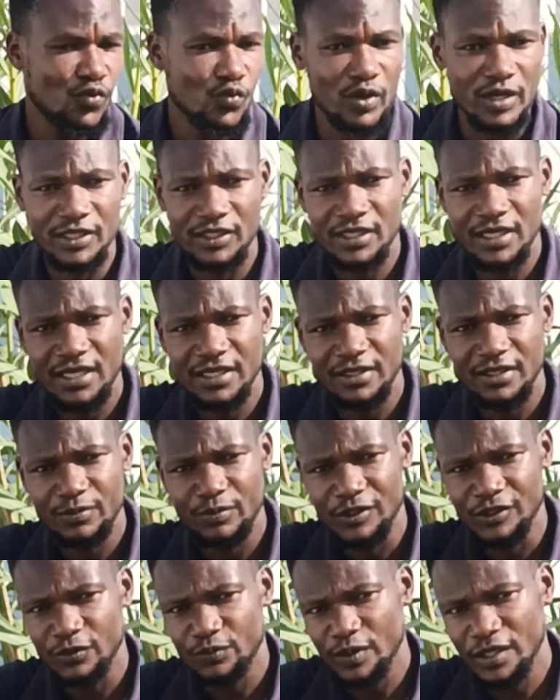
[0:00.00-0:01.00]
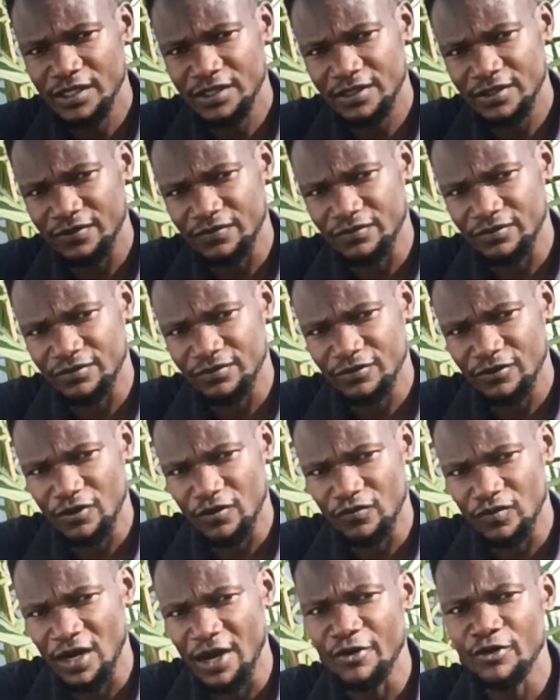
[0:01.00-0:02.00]
will change the perspective
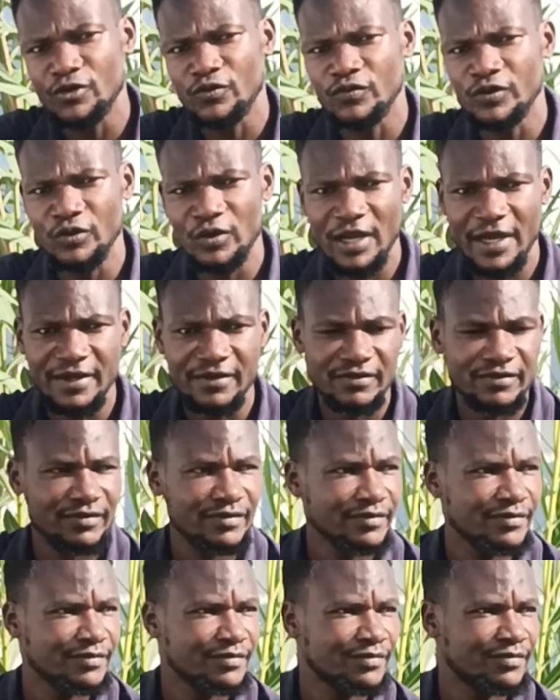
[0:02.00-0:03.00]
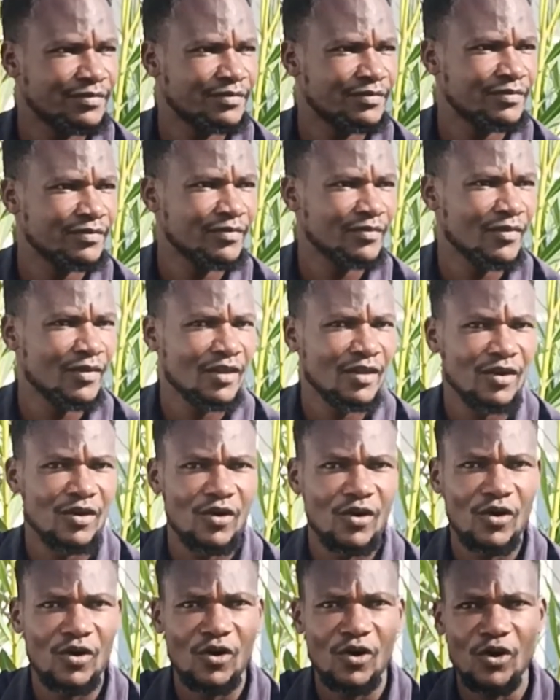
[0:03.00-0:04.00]
of how you view life,
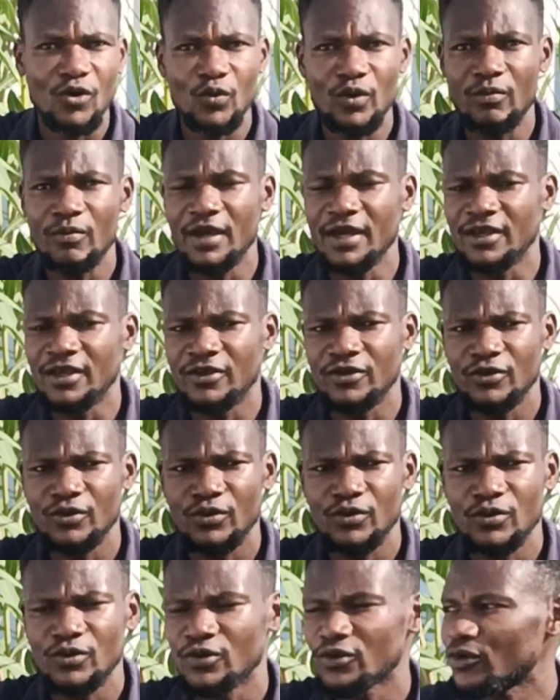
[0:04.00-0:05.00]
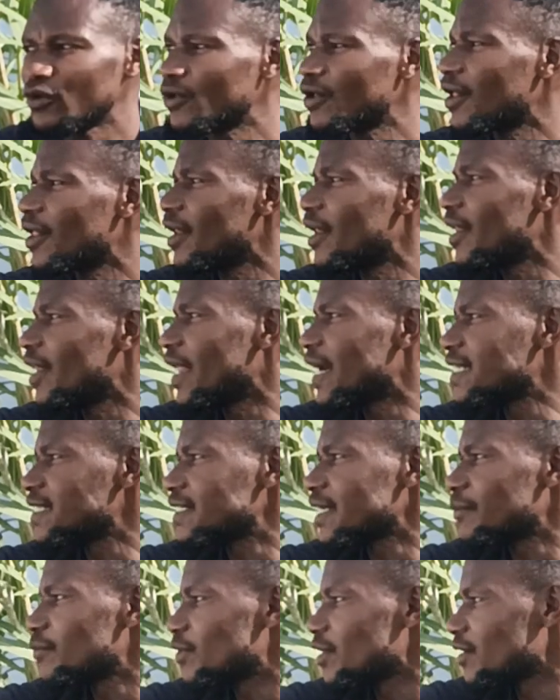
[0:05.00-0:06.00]
or will make you learn
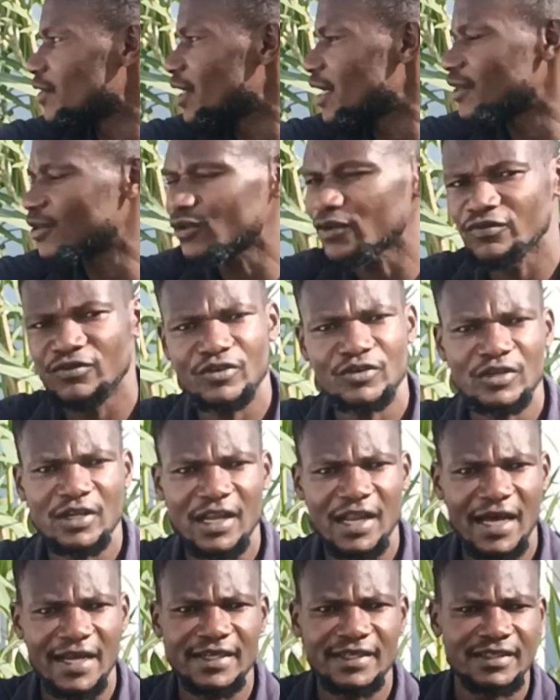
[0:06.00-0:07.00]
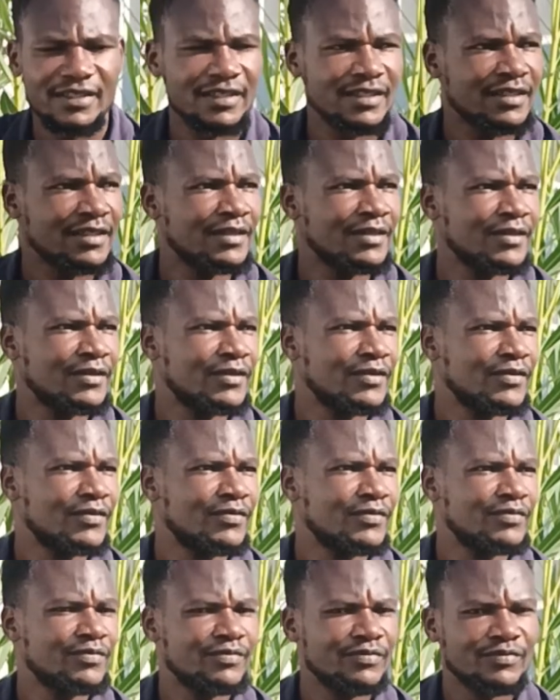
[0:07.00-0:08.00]
something that you've not learned
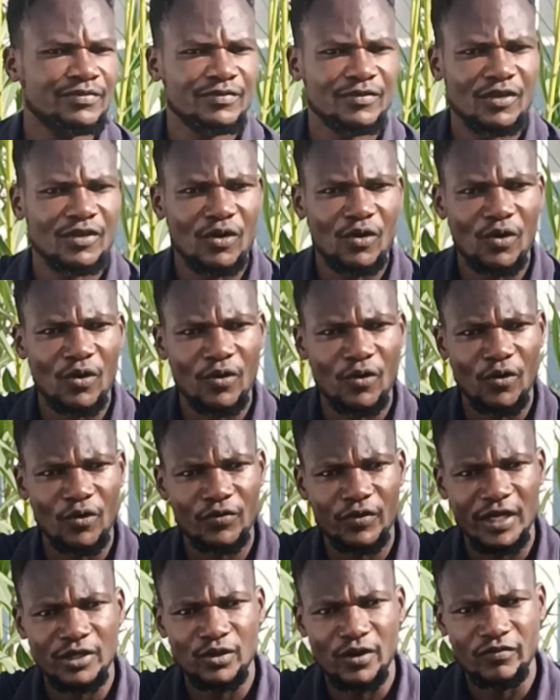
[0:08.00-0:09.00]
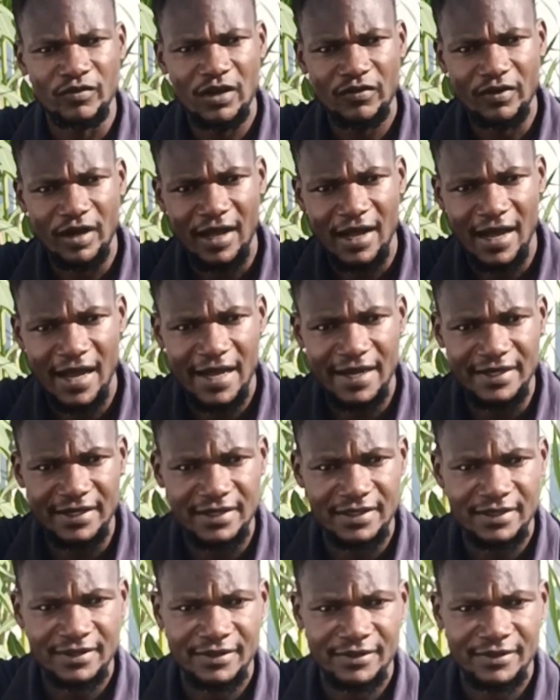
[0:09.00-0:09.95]
or that you have never had